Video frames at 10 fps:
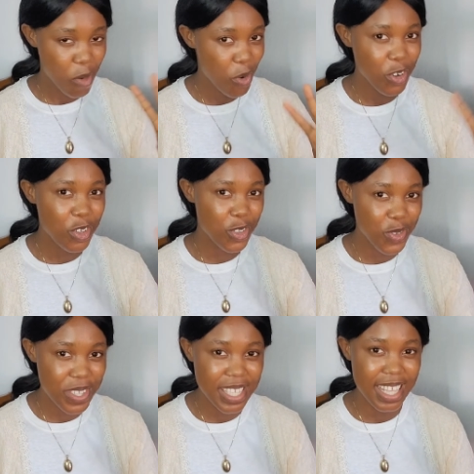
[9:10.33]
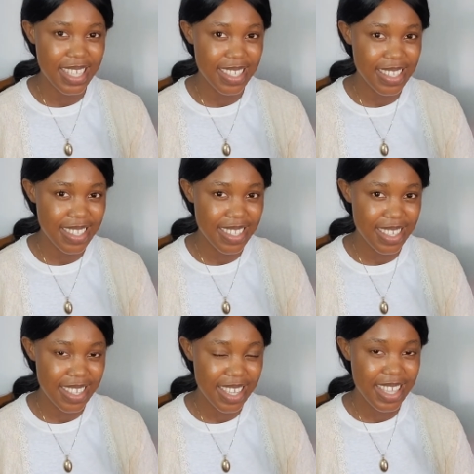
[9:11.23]
One or two slices.
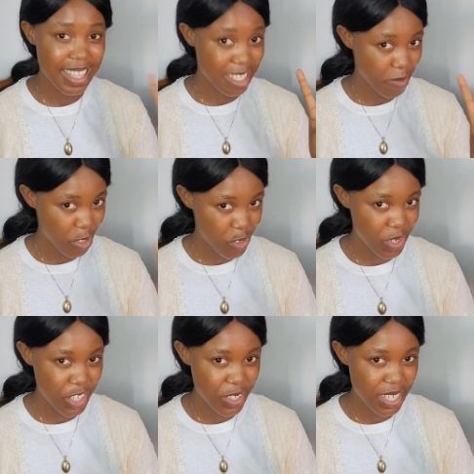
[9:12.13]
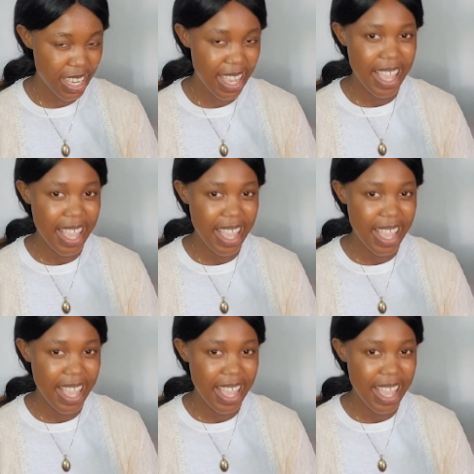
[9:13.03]
That's moderation.